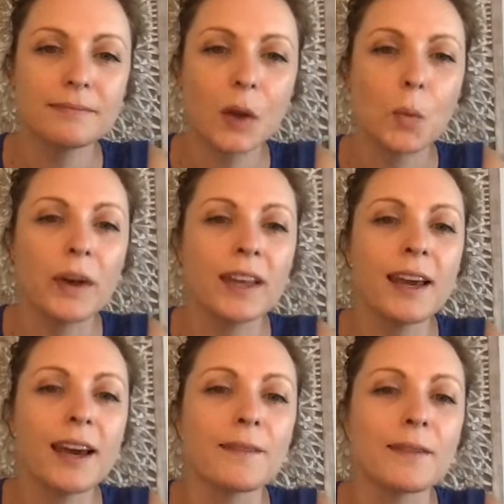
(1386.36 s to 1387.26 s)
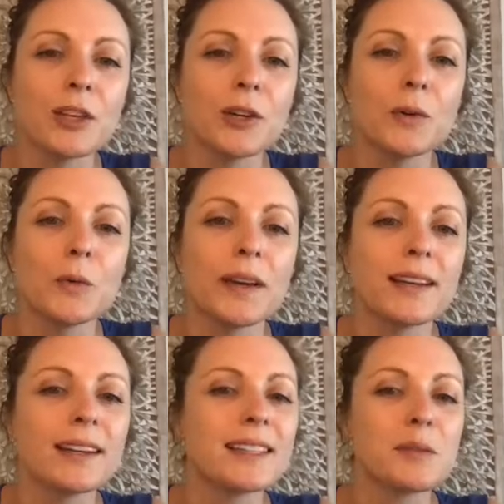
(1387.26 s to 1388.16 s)
When have you
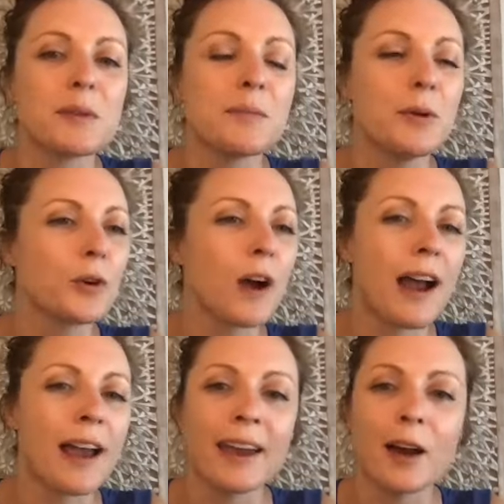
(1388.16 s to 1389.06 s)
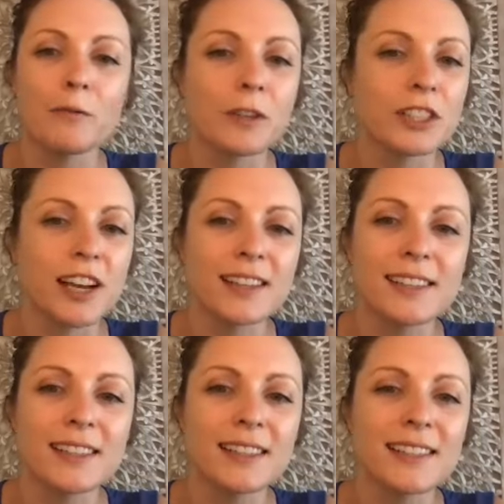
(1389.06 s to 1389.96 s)
witnessed people crying out for
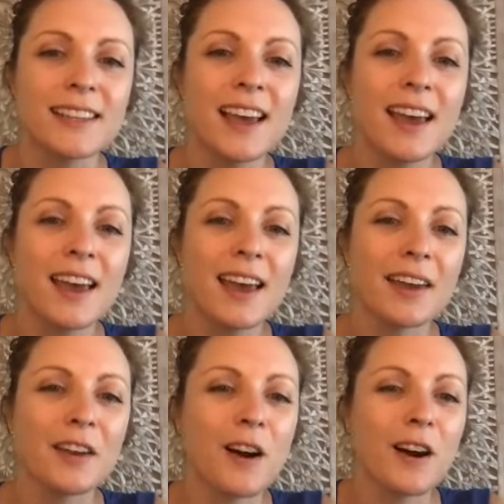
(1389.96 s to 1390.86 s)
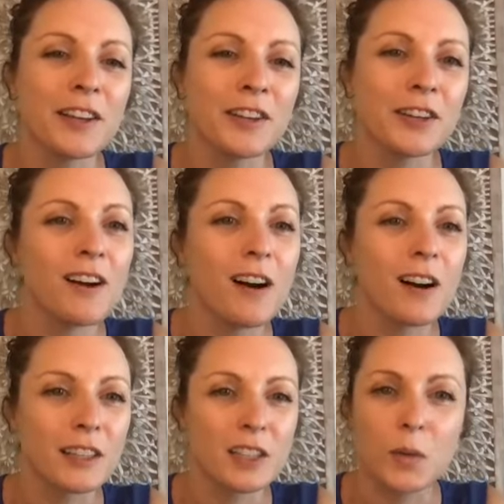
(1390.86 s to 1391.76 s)
justice and hardened your
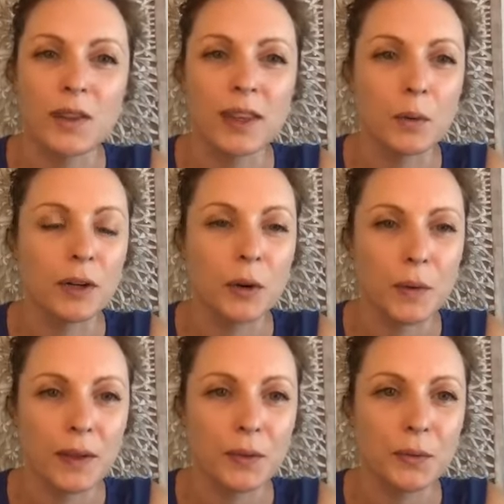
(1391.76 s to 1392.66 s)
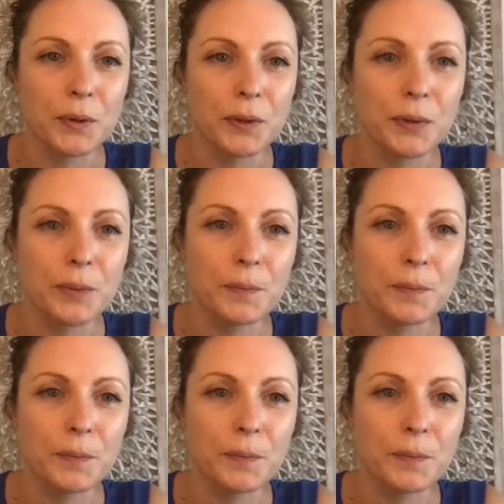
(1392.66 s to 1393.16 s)
heart to what they were going through?